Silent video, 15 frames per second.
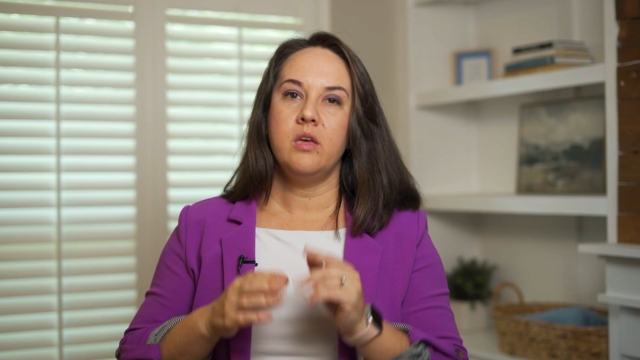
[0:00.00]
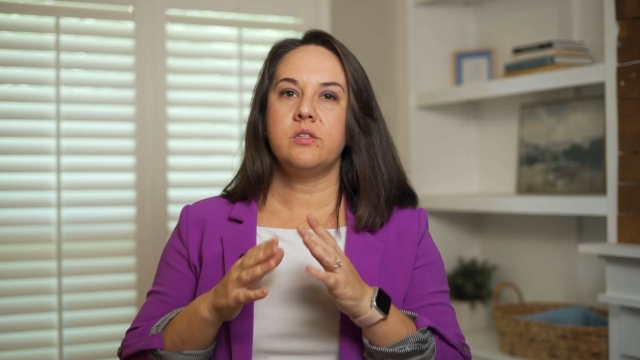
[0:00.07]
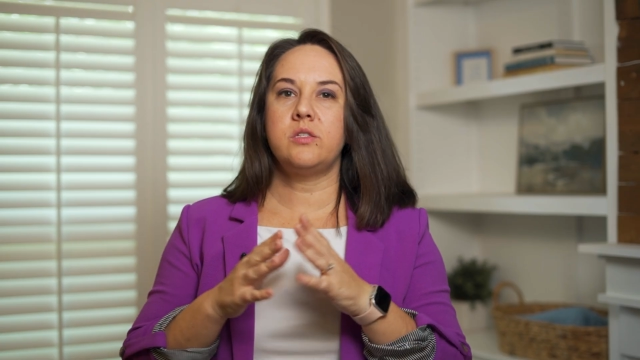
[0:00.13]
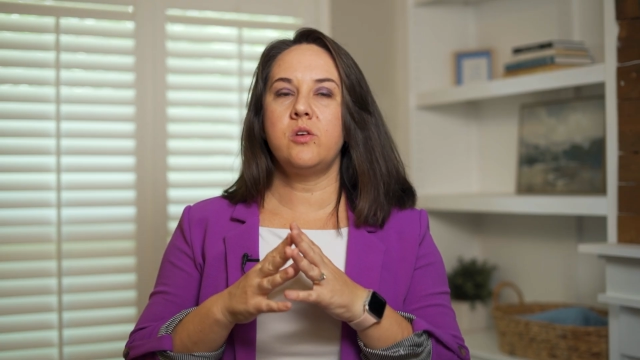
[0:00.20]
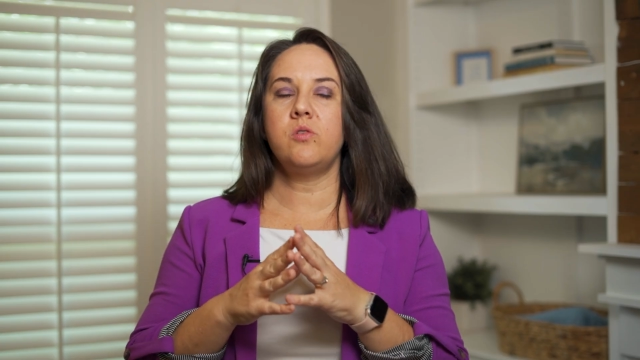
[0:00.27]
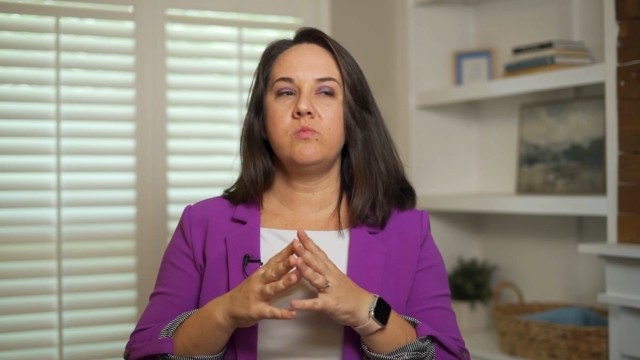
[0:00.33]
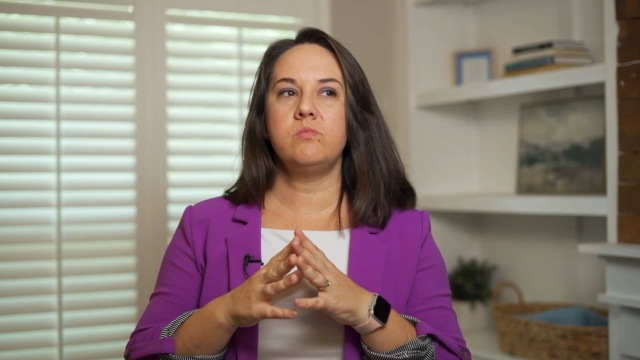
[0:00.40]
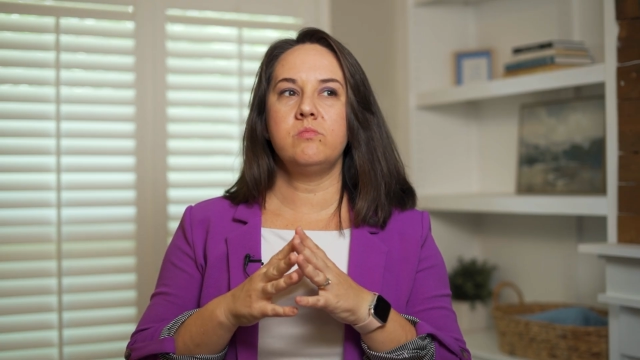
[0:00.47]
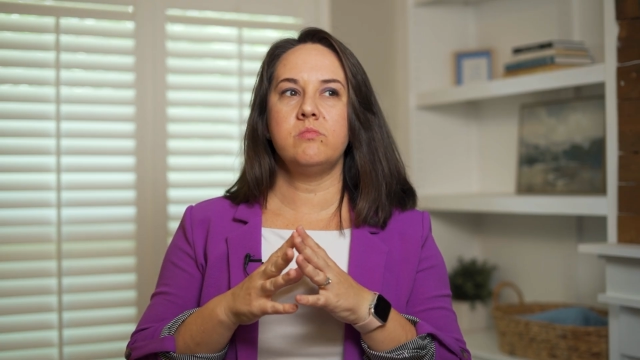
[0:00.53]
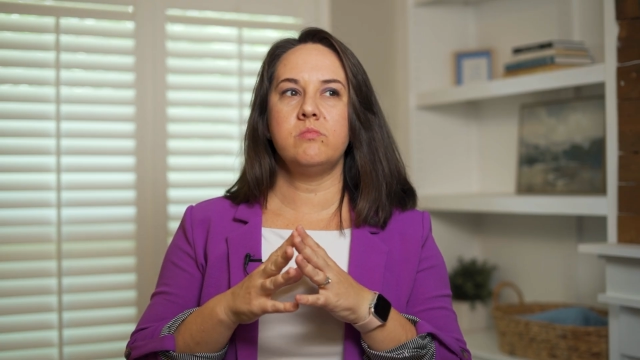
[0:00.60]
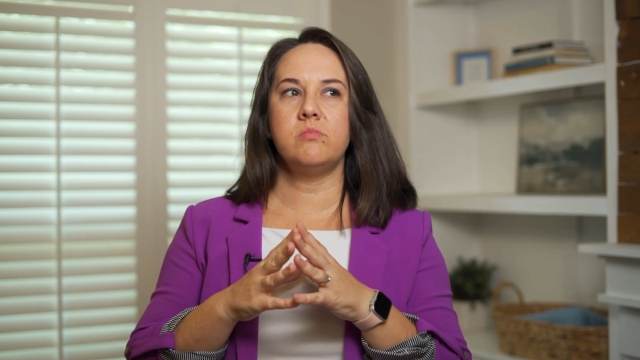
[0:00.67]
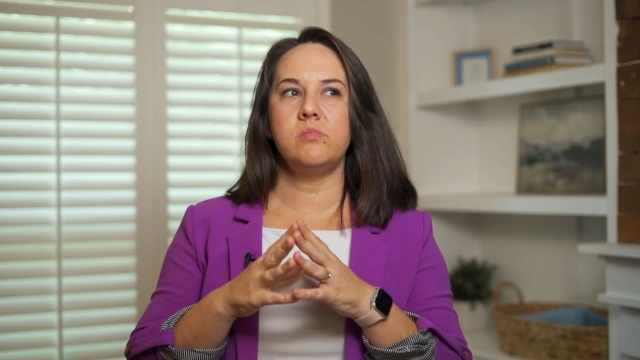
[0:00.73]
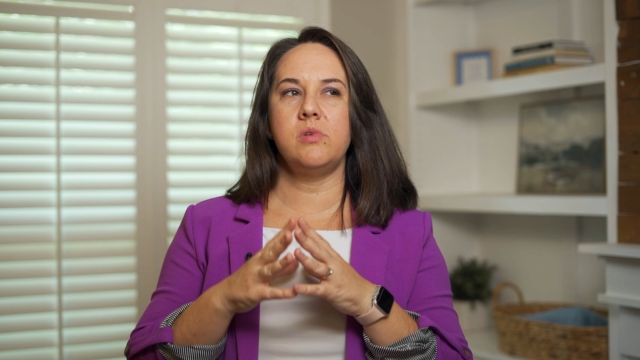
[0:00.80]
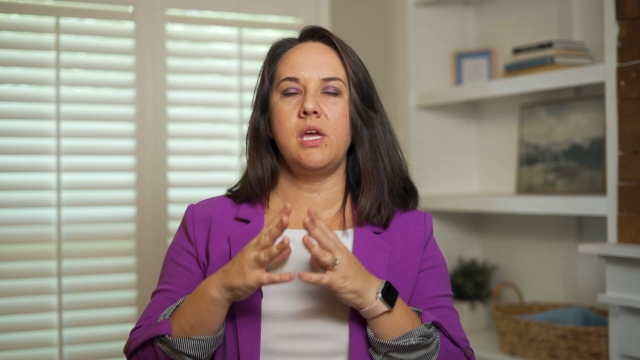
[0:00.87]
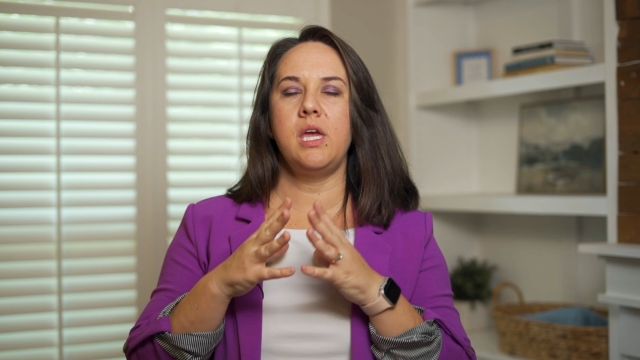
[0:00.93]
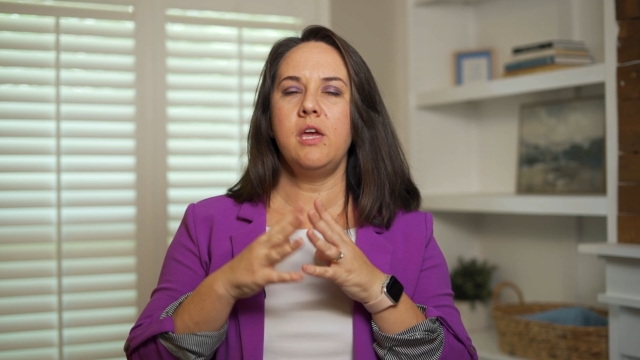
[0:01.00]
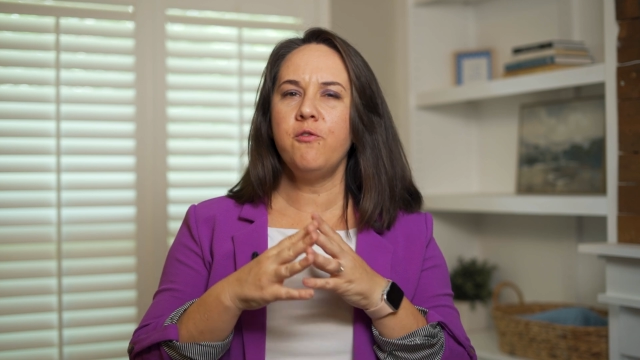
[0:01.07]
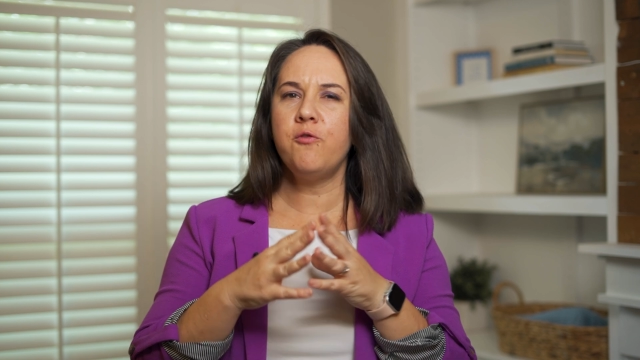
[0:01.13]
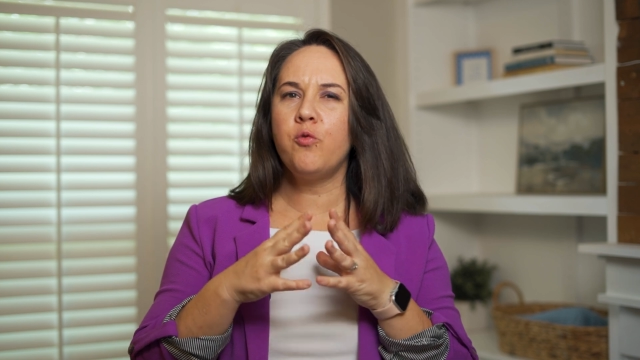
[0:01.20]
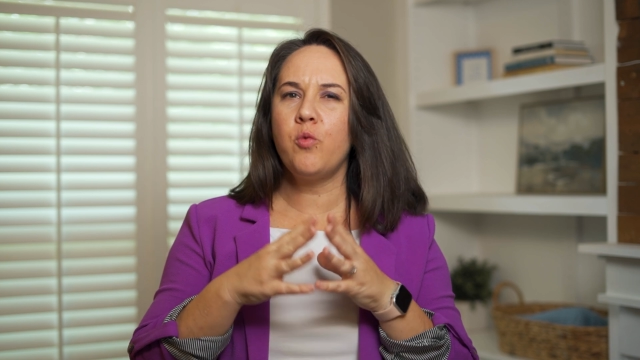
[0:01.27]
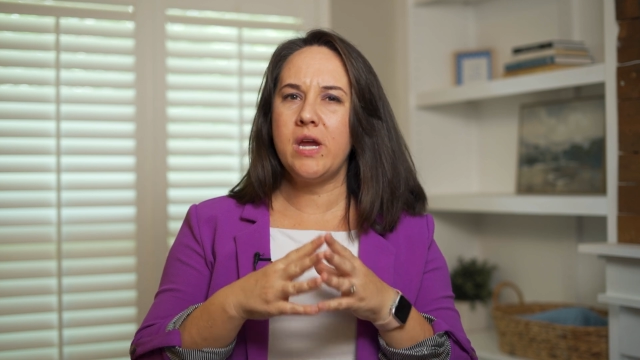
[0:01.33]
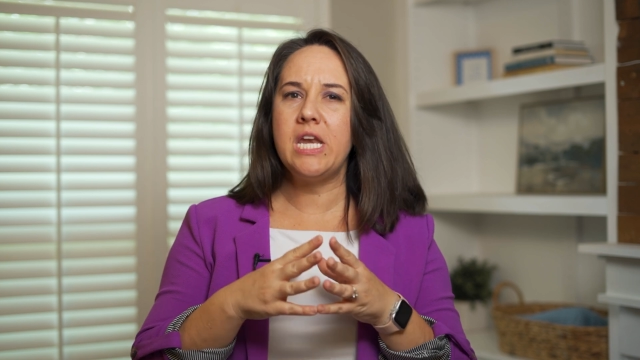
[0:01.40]
So
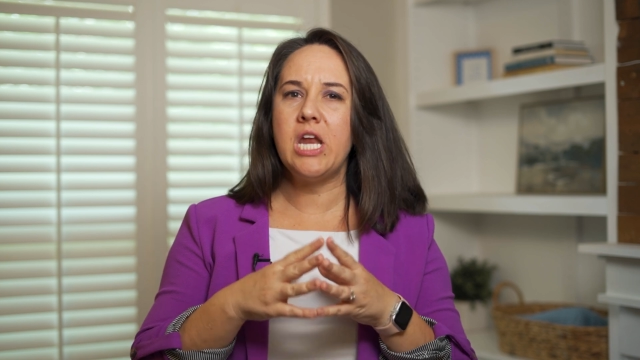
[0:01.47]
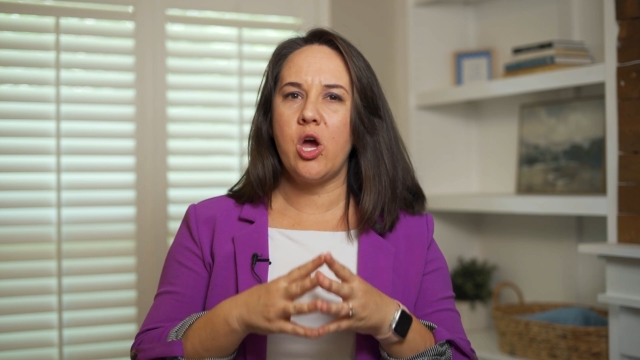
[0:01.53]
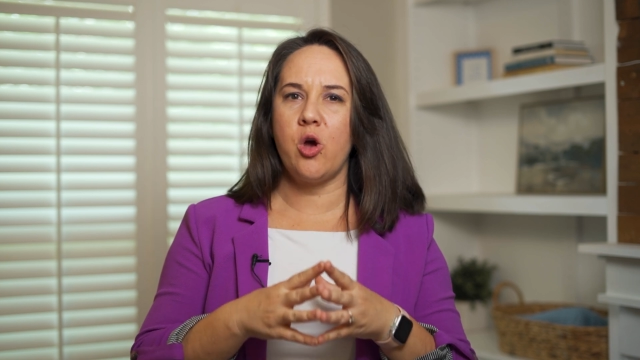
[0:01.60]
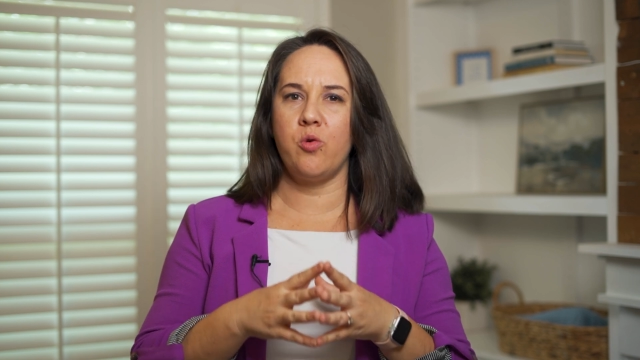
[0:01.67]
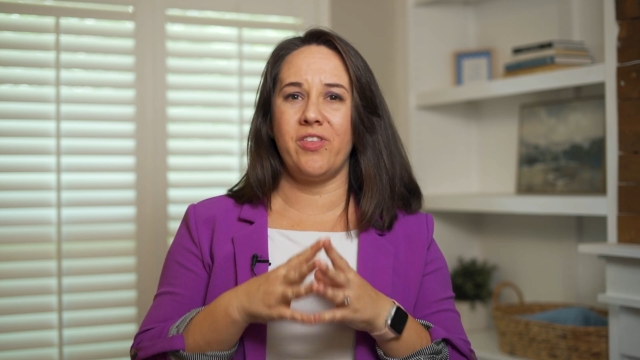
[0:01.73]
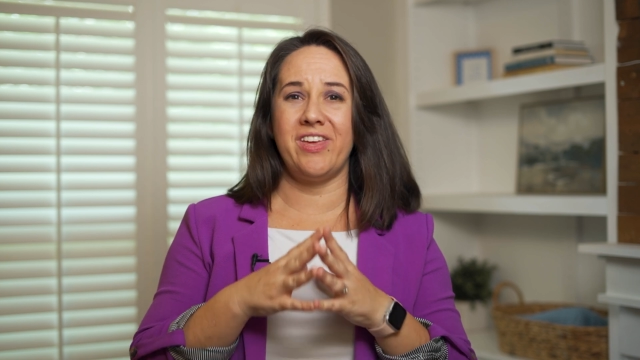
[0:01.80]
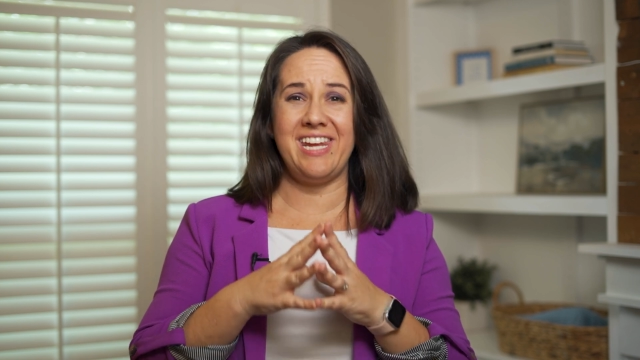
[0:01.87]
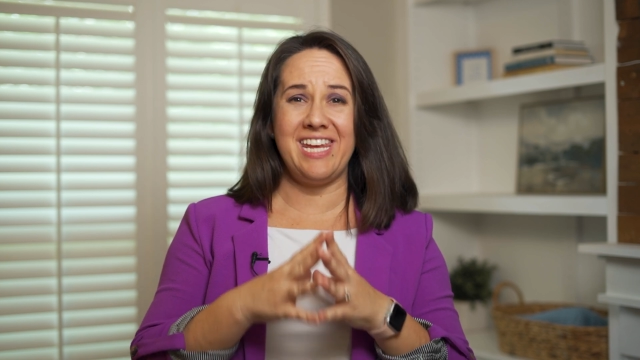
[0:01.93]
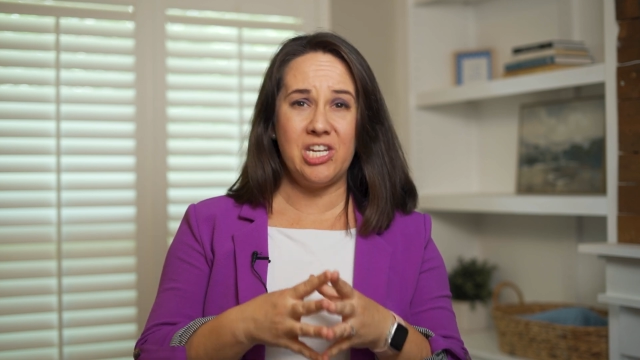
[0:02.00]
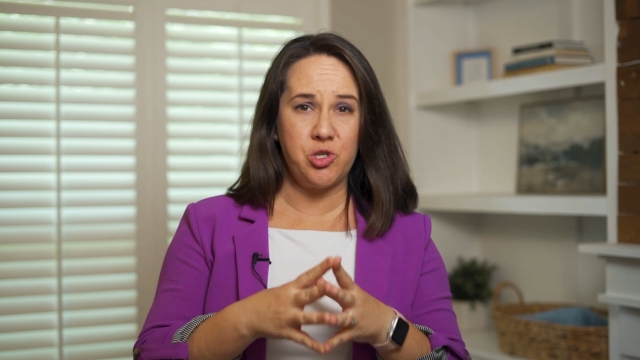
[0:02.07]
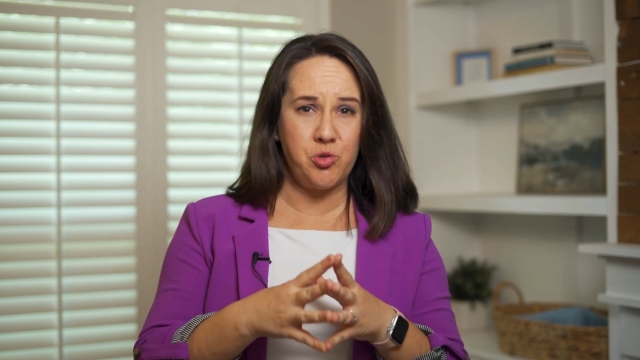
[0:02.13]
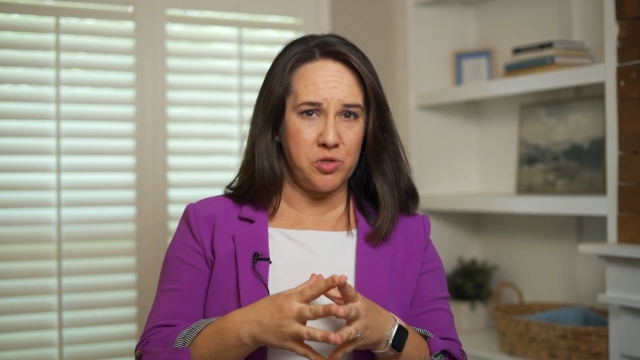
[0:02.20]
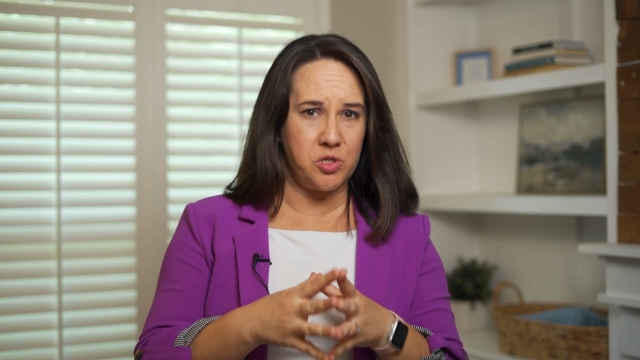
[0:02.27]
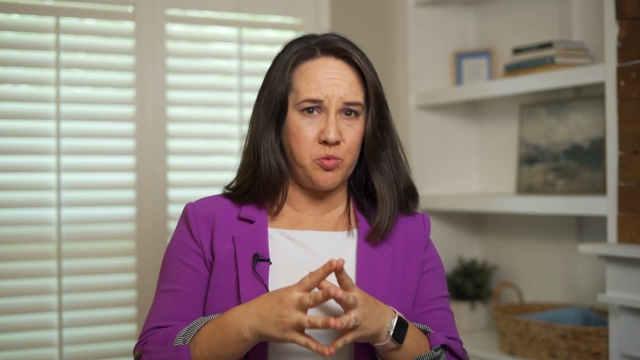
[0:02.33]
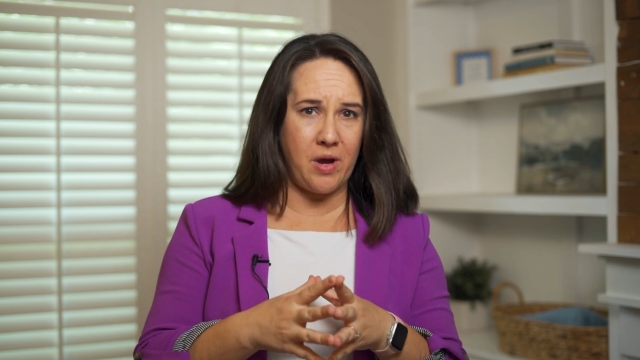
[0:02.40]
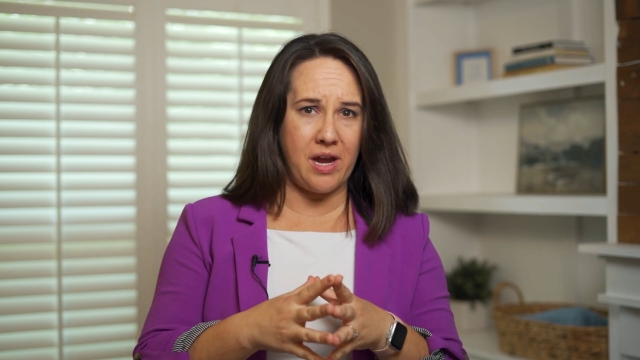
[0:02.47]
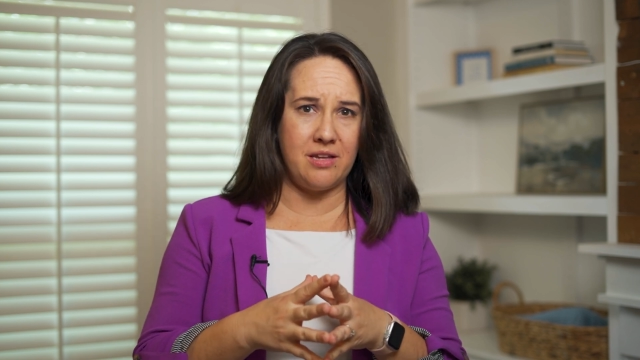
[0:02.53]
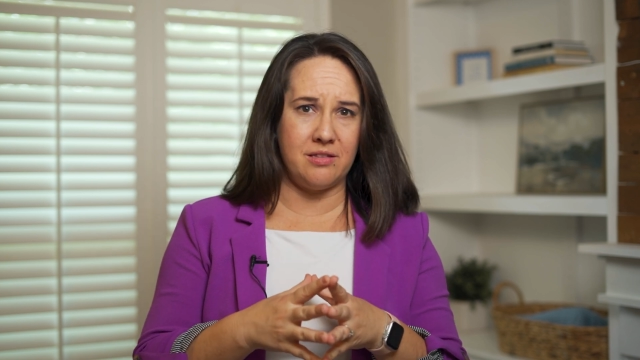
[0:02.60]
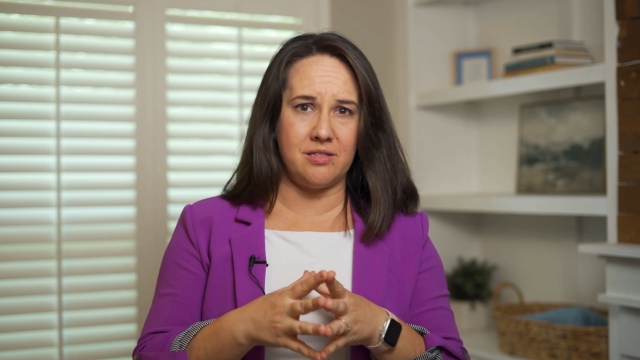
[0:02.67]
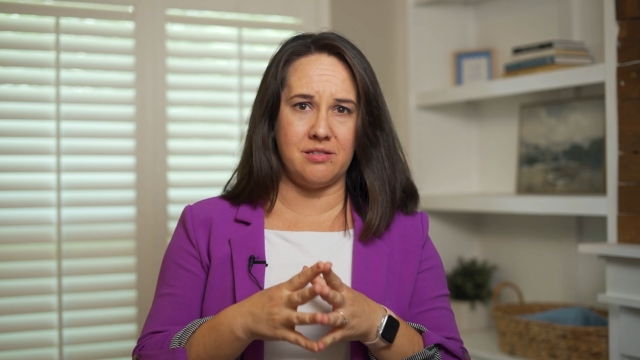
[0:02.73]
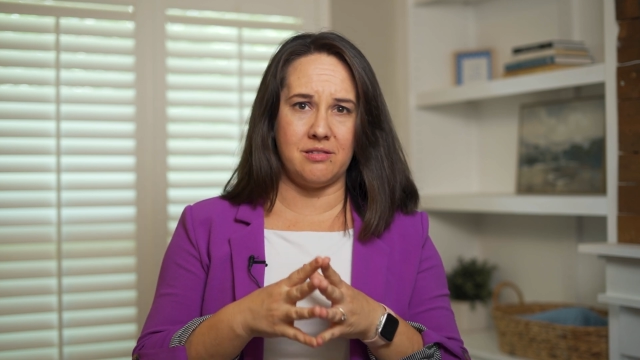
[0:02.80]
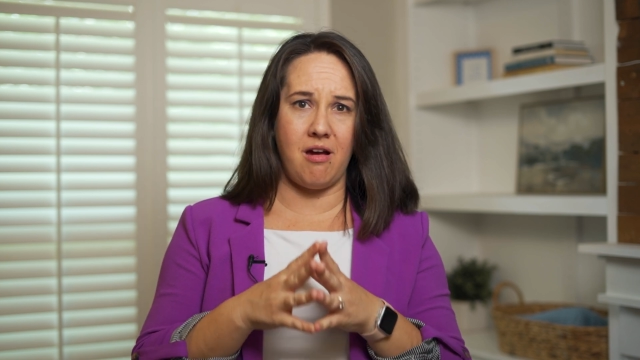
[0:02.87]
if we know that interest
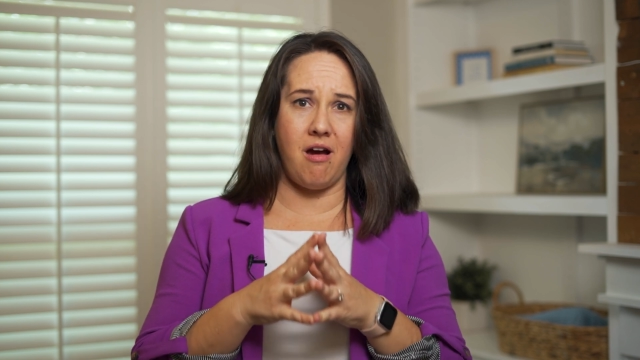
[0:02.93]
rates